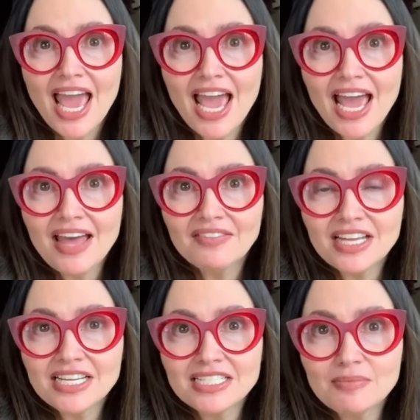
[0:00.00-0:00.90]
And
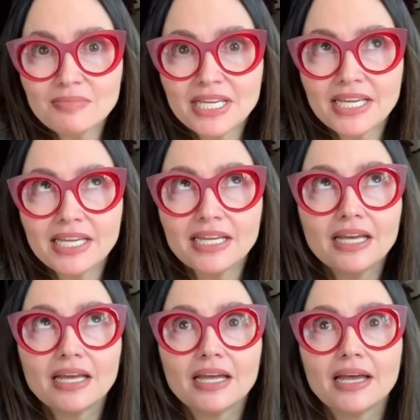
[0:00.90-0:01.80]
that doesn't mean
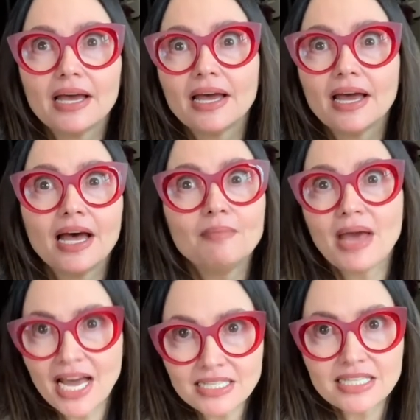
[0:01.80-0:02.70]

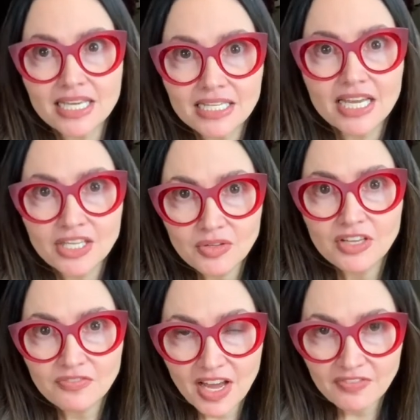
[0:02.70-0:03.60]
amassing like you
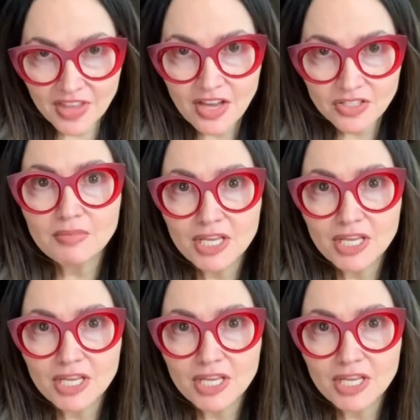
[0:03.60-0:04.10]
need 5,000.